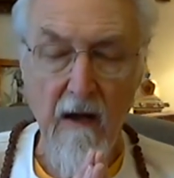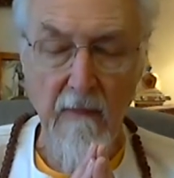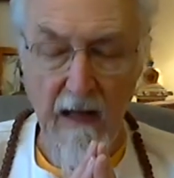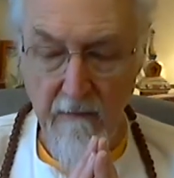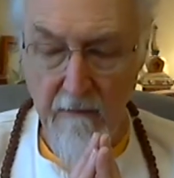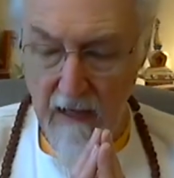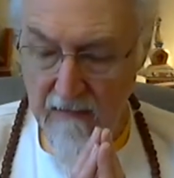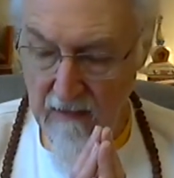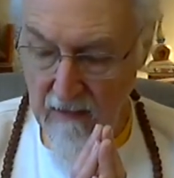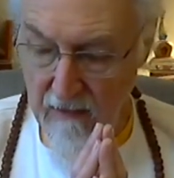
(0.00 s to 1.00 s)
By the
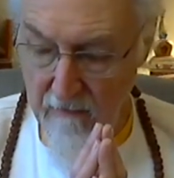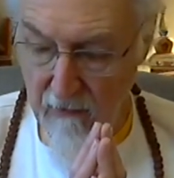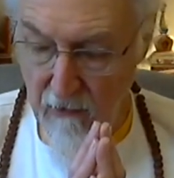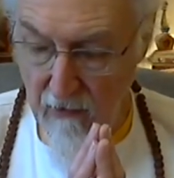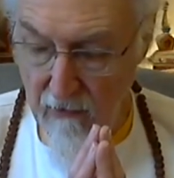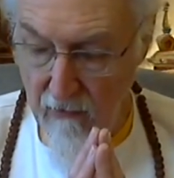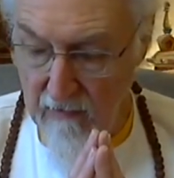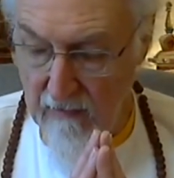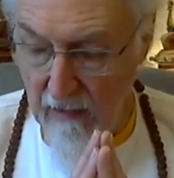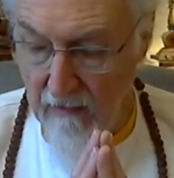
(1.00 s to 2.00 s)
blessing of the Buddha who
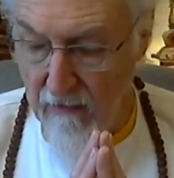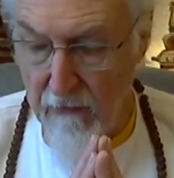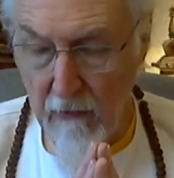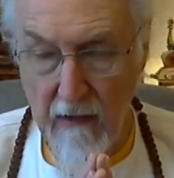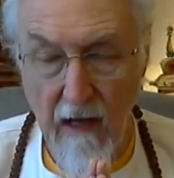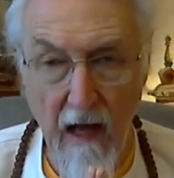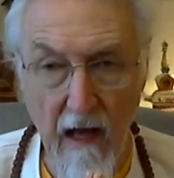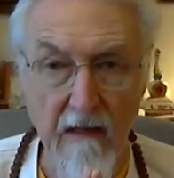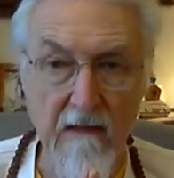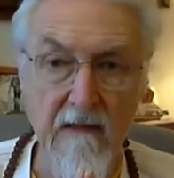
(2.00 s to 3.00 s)
attained the three
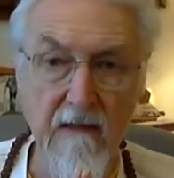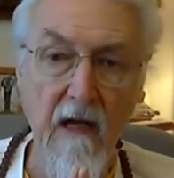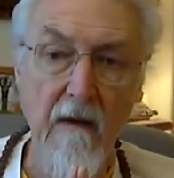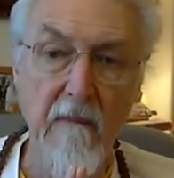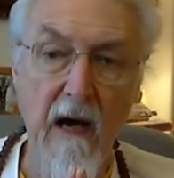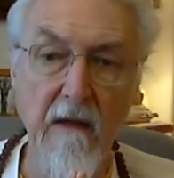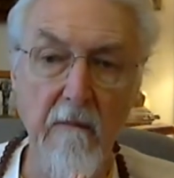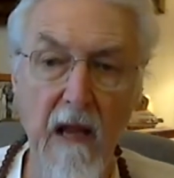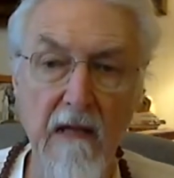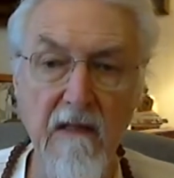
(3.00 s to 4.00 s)
kayas, by the
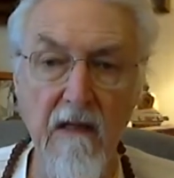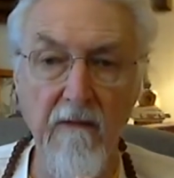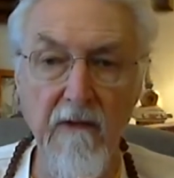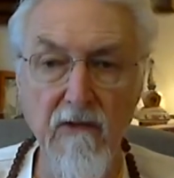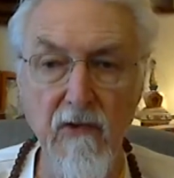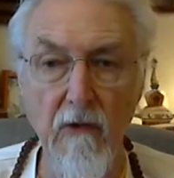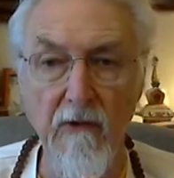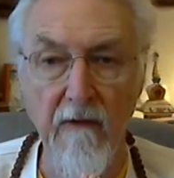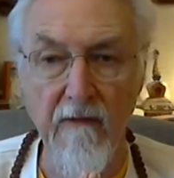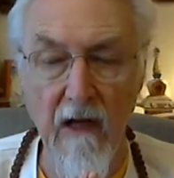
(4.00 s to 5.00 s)
blessing of the
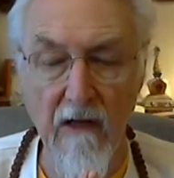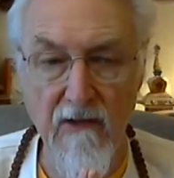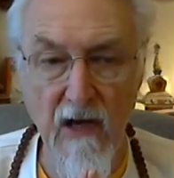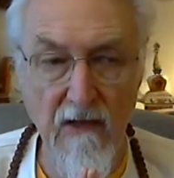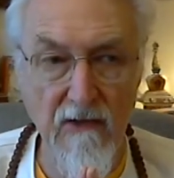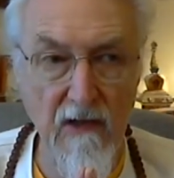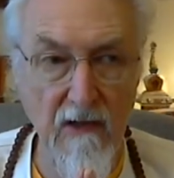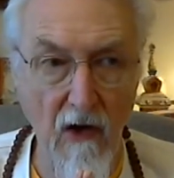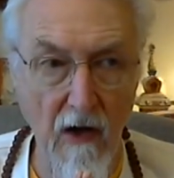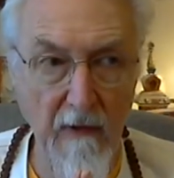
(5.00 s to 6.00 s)
truth of the
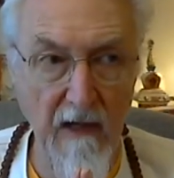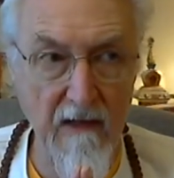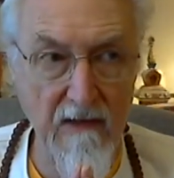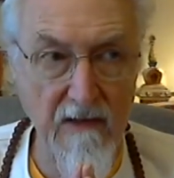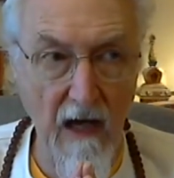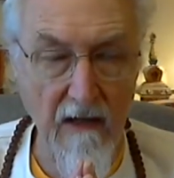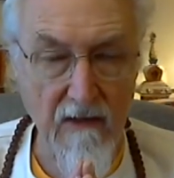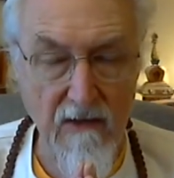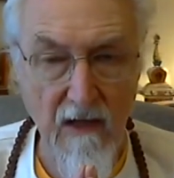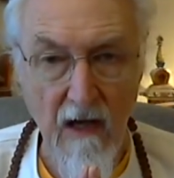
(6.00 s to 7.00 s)
unchanging Dharma as
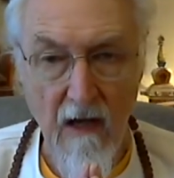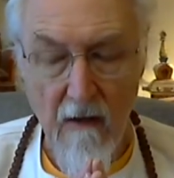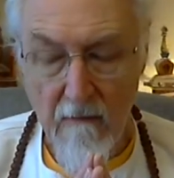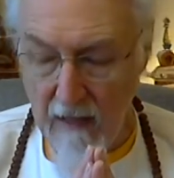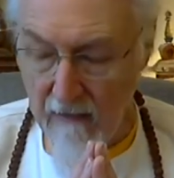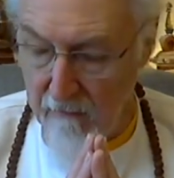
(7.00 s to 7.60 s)
such, by the